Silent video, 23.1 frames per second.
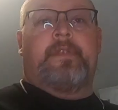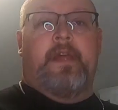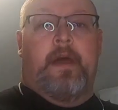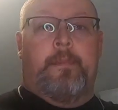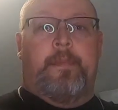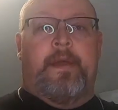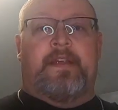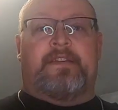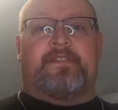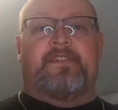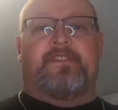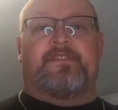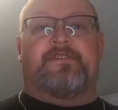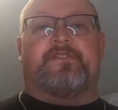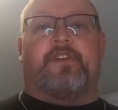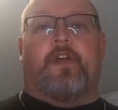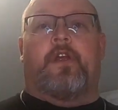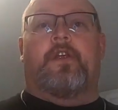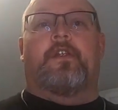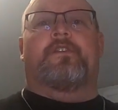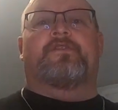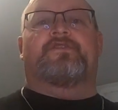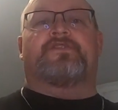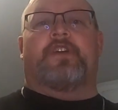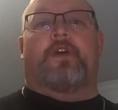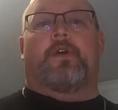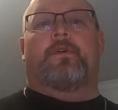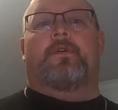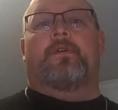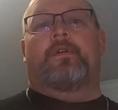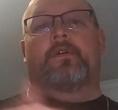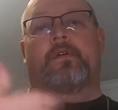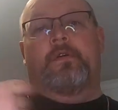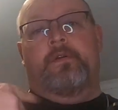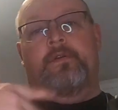Now back to the start of the
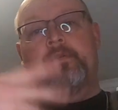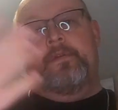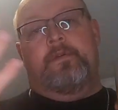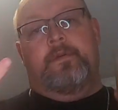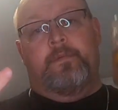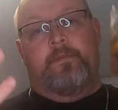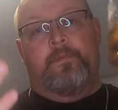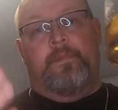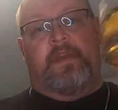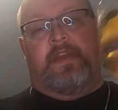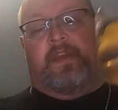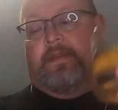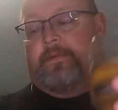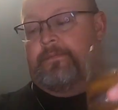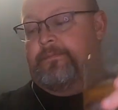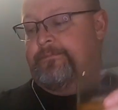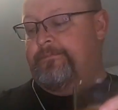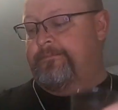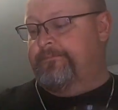show, me.